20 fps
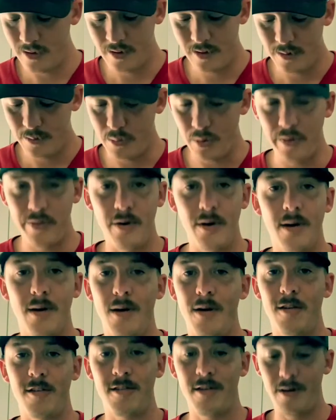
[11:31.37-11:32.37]
but they're
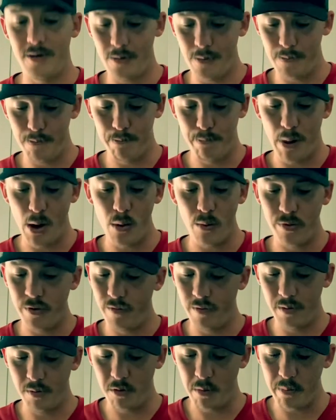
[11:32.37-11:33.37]
also, both of
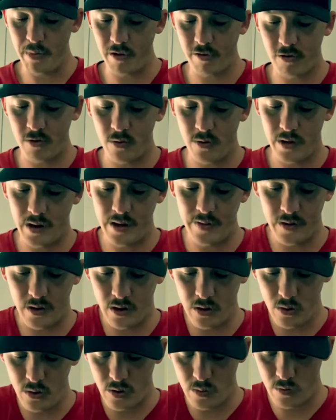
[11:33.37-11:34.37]
them, the Missile one and the
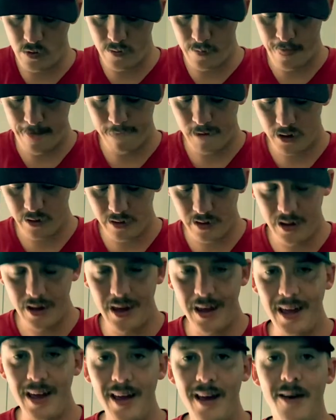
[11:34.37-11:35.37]
Googan one,
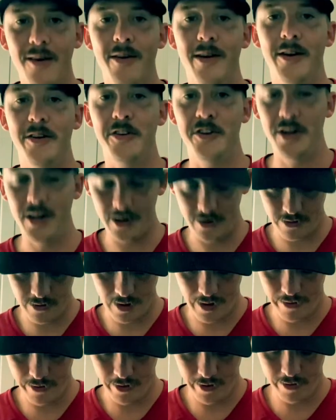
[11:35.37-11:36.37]
killer jig
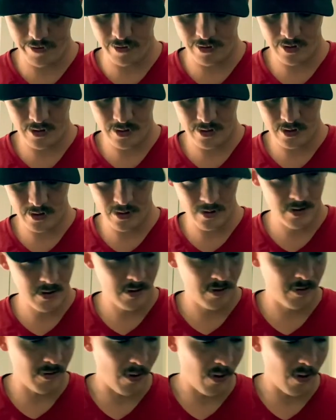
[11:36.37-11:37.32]
throwers. So I